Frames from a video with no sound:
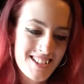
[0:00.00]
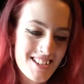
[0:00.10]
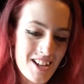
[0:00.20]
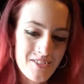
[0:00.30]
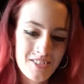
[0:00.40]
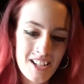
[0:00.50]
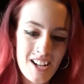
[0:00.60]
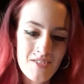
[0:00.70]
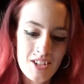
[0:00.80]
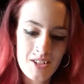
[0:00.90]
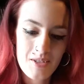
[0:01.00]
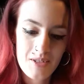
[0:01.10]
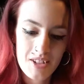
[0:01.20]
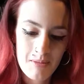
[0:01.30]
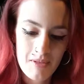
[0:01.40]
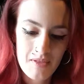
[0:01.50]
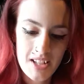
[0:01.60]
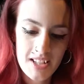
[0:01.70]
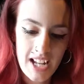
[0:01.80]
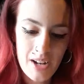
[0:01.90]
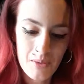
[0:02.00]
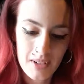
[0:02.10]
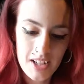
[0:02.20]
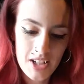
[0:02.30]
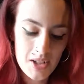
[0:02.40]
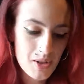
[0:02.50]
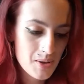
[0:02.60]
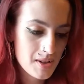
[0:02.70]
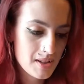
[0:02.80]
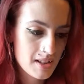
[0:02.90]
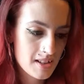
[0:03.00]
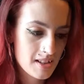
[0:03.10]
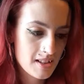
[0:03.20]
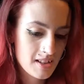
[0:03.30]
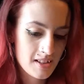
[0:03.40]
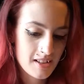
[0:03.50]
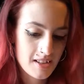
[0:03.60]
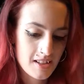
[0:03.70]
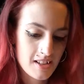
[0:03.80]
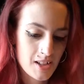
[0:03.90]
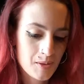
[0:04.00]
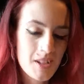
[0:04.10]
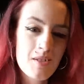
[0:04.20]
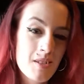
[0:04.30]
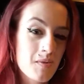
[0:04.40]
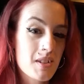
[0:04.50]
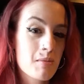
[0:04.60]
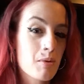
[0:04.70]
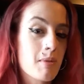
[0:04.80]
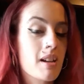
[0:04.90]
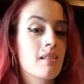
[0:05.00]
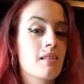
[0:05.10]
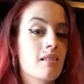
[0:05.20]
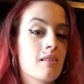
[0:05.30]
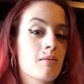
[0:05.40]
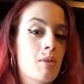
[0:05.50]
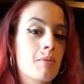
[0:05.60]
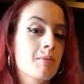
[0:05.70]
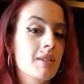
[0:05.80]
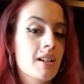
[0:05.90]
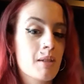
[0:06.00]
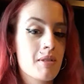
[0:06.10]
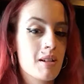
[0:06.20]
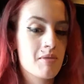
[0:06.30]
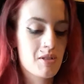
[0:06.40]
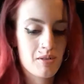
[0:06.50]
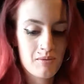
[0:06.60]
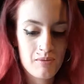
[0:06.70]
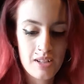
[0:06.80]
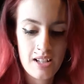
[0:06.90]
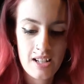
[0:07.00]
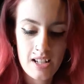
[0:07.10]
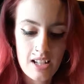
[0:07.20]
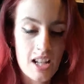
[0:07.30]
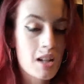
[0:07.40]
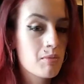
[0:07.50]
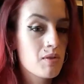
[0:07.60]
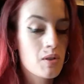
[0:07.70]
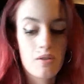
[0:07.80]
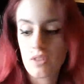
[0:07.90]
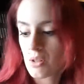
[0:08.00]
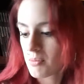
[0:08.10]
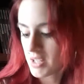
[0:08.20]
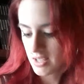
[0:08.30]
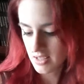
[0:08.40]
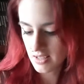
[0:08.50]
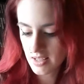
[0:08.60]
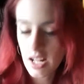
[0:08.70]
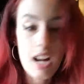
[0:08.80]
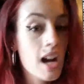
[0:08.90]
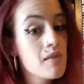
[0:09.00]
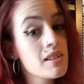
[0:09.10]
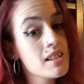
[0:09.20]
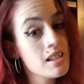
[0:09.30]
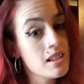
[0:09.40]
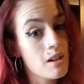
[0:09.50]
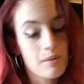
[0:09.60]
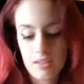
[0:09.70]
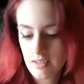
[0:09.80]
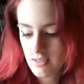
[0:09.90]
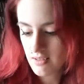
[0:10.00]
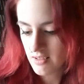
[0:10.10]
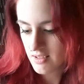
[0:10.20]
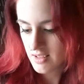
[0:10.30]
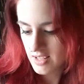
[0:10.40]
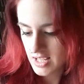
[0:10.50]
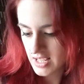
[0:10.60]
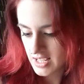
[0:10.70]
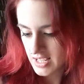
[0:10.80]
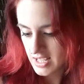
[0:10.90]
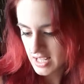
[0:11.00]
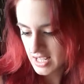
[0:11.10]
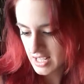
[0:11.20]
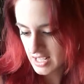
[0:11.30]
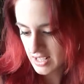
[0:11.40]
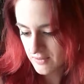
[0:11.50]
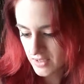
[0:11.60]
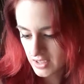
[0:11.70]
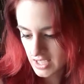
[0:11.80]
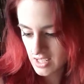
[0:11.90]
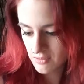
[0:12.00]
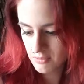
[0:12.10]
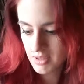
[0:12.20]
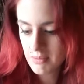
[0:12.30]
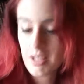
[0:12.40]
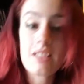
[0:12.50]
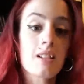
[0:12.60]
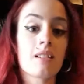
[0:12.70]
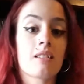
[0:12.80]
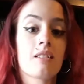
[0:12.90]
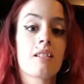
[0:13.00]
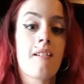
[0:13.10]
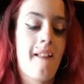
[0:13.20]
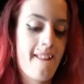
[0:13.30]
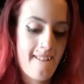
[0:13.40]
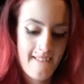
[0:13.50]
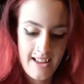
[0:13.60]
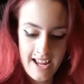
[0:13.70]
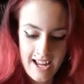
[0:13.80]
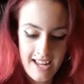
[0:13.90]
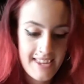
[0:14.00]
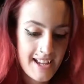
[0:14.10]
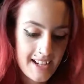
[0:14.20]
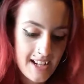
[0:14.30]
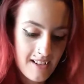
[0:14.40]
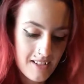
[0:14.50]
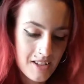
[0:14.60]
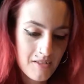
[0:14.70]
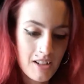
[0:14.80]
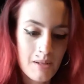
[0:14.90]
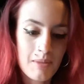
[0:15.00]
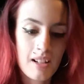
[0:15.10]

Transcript: Definitely have to do some of these. I want to do the Invisible Man, probably coming up soon in a movie review because I haven't seen that one. and I feel like it would be amazing. And then he also got